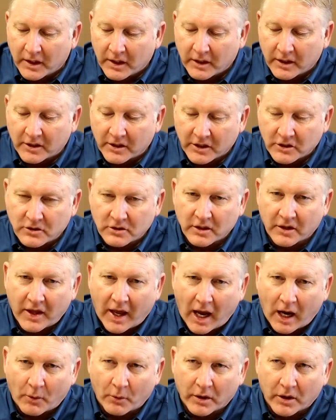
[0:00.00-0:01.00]
In addition to
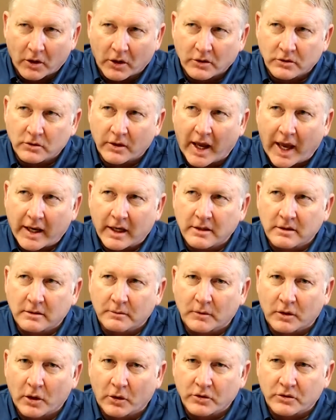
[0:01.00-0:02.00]
that, we also added
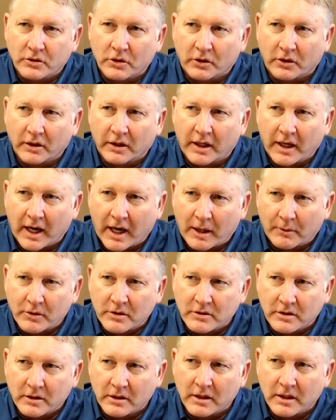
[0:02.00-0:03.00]
some closed circuit
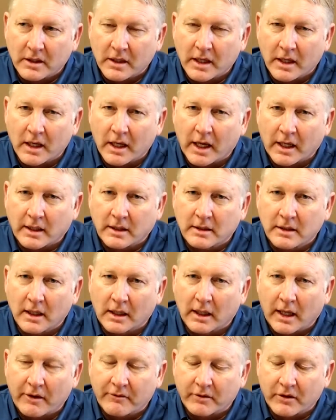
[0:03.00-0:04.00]
cameras in, in like
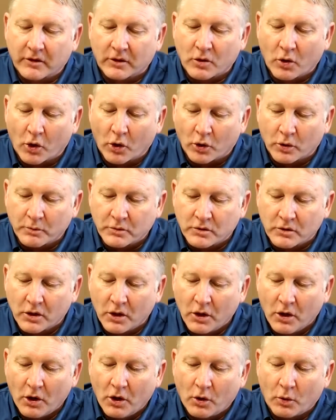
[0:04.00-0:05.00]
11 of the courtrooms,
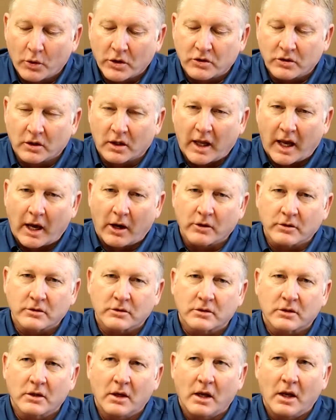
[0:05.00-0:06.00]
which
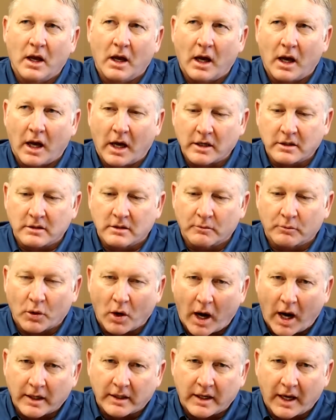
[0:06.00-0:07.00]
allows us to
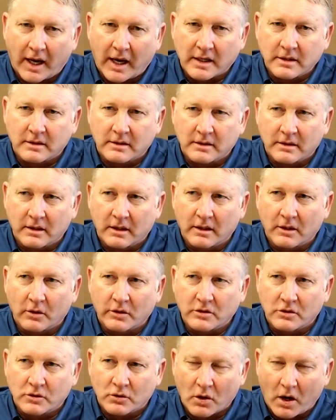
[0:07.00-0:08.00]
broadcast
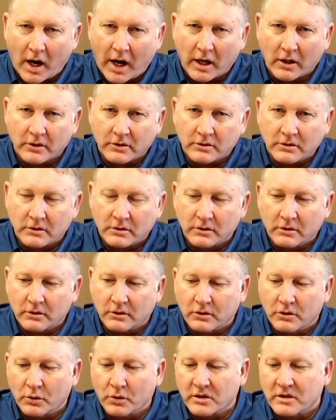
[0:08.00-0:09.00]
these trials
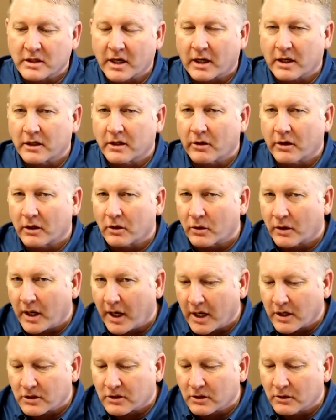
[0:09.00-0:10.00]
to a secondary
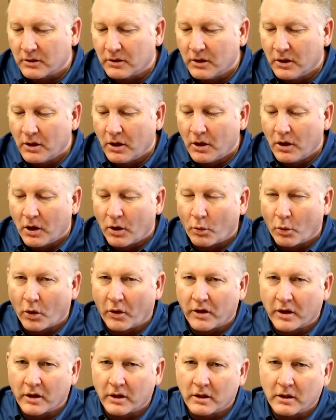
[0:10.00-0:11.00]
location
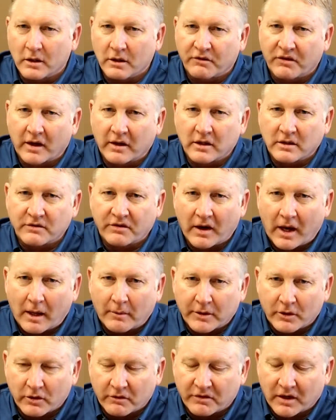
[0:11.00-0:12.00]
where the defendant's
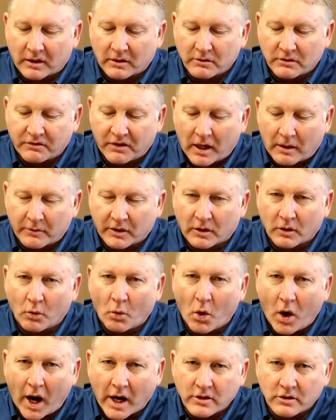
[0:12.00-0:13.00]
family or the victim's family
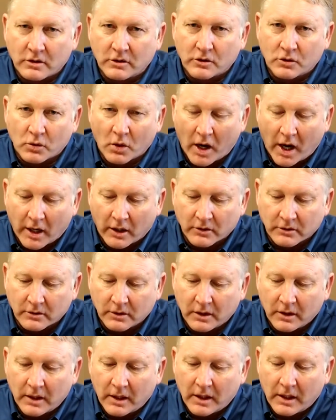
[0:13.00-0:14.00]
can watch the trial